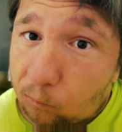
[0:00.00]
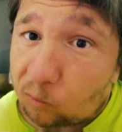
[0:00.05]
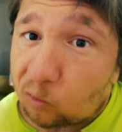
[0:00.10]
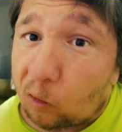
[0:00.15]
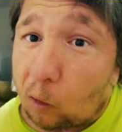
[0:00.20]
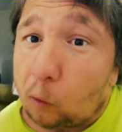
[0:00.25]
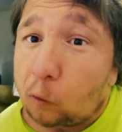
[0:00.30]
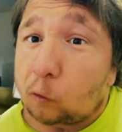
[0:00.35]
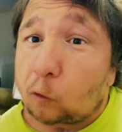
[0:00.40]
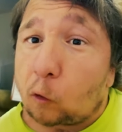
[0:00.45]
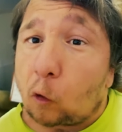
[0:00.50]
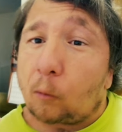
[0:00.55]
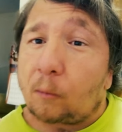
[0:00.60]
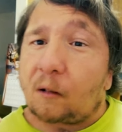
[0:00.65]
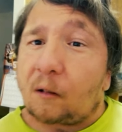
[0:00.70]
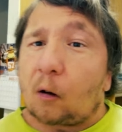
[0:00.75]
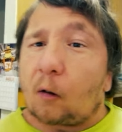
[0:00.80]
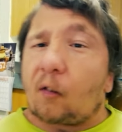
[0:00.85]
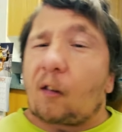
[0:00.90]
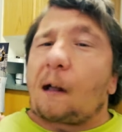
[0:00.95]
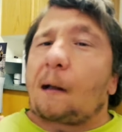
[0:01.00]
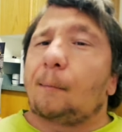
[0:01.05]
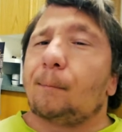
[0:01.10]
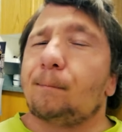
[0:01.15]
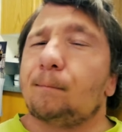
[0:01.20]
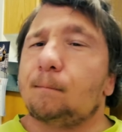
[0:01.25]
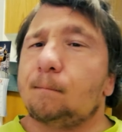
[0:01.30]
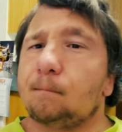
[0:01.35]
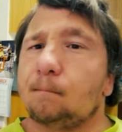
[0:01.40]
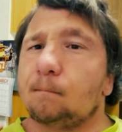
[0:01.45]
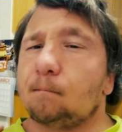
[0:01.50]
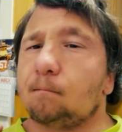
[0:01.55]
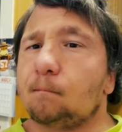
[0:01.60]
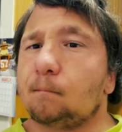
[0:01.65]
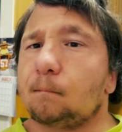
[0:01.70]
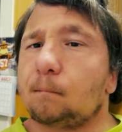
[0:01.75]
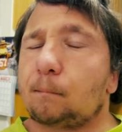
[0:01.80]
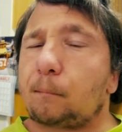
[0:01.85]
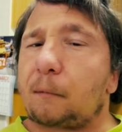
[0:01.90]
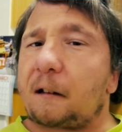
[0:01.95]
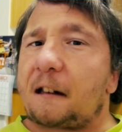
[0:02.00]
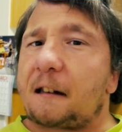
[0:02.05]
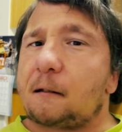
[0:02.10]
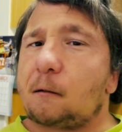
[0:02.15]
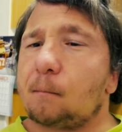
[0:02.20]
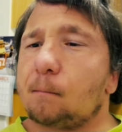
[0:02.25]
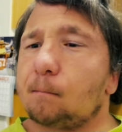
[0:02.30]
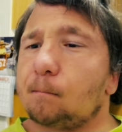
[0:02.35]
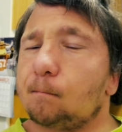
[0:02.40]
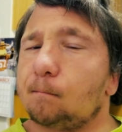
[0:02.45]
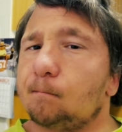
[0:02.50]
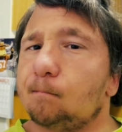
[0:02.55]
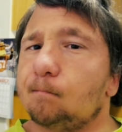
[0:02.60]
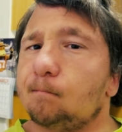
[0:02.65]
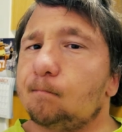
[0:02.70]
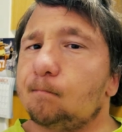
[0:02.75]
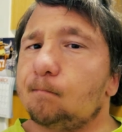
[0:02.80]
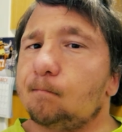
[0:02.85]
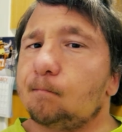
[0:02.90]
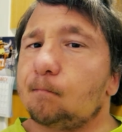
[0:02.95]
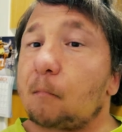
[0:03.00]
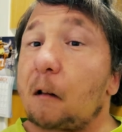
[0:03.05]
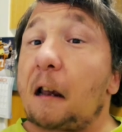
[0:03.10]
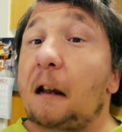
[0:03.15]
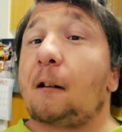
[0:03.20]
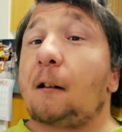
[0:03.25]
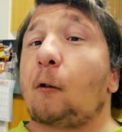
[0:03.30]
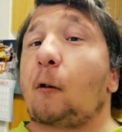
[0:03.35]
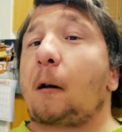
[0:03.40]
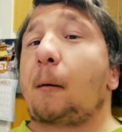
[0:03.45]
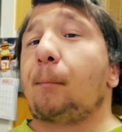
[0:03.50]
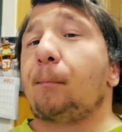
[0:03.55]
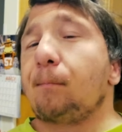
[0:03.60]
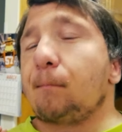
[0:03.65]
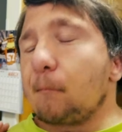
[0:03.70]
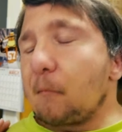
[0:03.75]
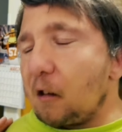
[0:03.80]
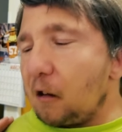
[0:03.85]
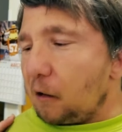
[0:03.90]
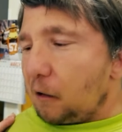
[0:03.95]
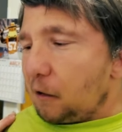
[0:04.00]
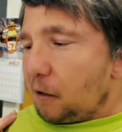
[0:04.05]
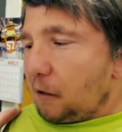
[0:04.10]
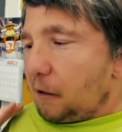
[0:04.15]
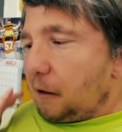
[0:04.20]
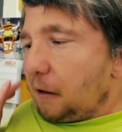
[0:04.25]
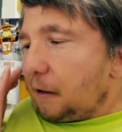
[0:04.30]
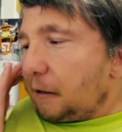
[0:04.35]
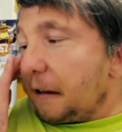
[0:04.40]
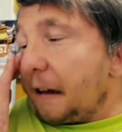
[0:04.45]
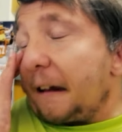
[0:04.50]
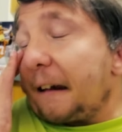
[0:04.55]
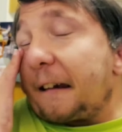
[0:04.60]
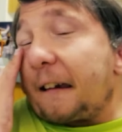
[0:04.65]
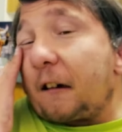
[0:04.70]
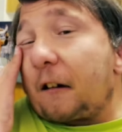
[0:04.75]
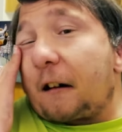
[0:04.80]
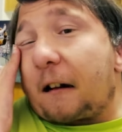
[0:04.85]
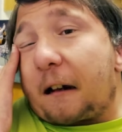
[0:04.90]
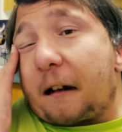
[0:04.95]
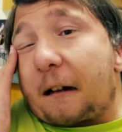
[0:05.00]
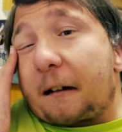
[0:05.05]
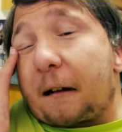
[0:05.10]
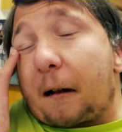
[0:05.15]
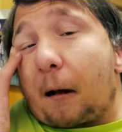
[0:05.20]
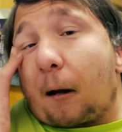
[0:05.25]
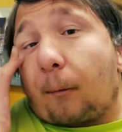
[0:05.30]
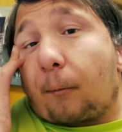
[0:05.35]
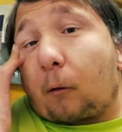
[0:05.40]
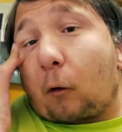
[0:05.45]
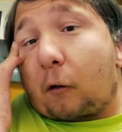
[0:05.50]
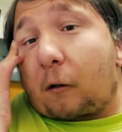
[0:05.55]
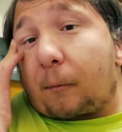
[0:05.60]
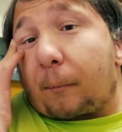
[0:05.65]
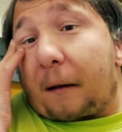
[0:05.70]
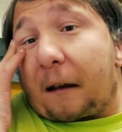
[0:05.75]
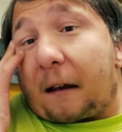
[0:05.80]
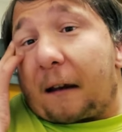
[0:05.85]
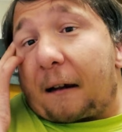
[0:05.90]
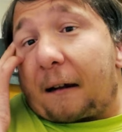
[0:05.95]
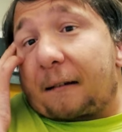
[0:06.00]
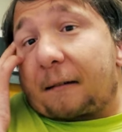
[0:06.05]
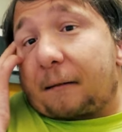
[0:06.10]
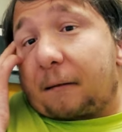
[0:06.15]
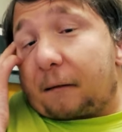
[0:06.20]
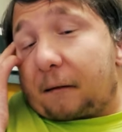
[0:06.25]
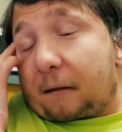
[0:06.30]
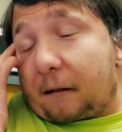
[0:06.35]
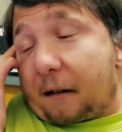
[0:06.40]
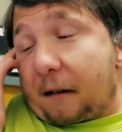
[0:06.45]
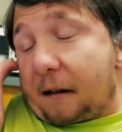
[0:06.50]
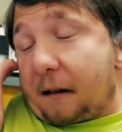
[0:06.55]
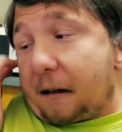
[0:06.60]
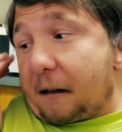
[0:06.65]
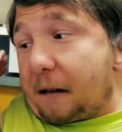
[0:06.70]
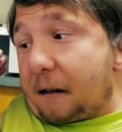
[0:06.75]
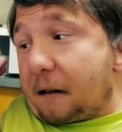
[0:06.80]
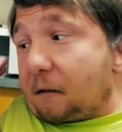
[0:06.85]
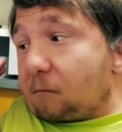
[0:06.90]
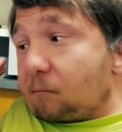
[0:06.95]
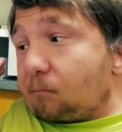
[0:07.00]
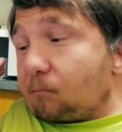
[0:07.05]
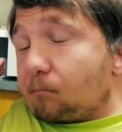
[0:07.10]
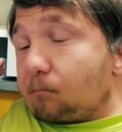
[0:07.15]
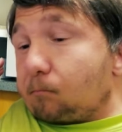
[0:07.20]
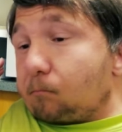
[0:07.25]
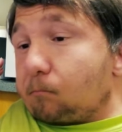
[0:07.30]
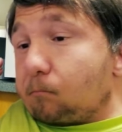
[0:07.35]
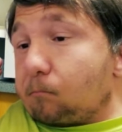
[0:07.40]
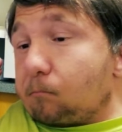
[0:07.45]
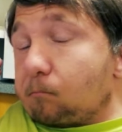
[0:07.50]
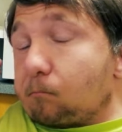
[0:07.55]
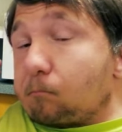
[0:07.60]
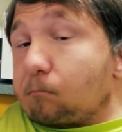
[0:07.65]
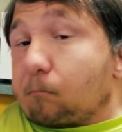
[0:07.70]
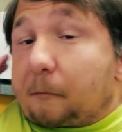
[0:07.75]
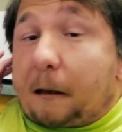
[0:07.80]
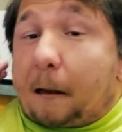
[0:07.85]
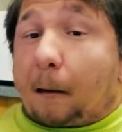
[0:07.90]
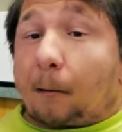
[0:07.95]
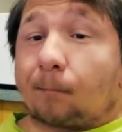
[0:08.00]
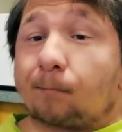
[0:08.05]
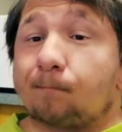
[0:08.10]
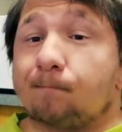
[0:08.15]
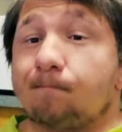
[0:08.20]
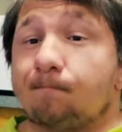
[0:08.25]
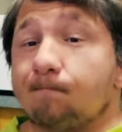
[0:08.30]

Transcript: Don't quote me on that. Please. Anyway, take care guys. I'm going to bed and yeah.